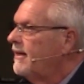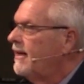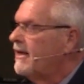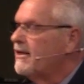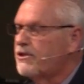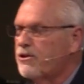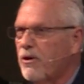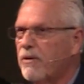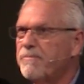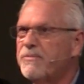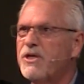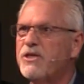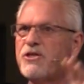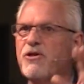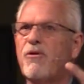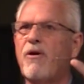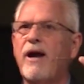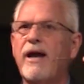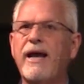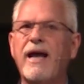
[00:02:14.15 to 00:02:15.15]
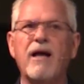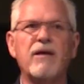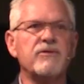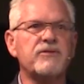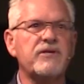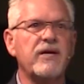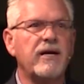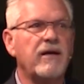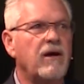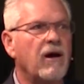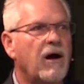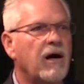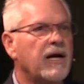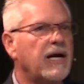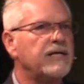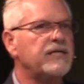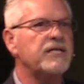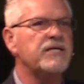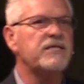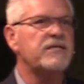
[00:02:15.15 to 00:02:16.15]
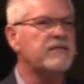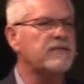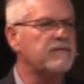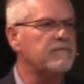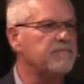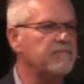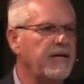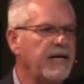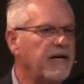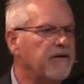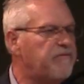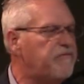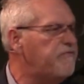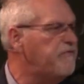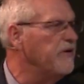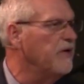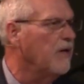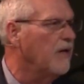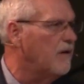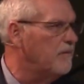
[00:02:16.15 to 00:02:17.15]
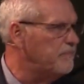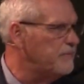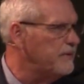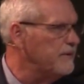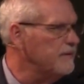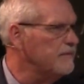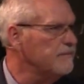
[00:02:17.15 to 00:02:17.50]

And so I'm just crying out and saying, God, I just need a fill-up.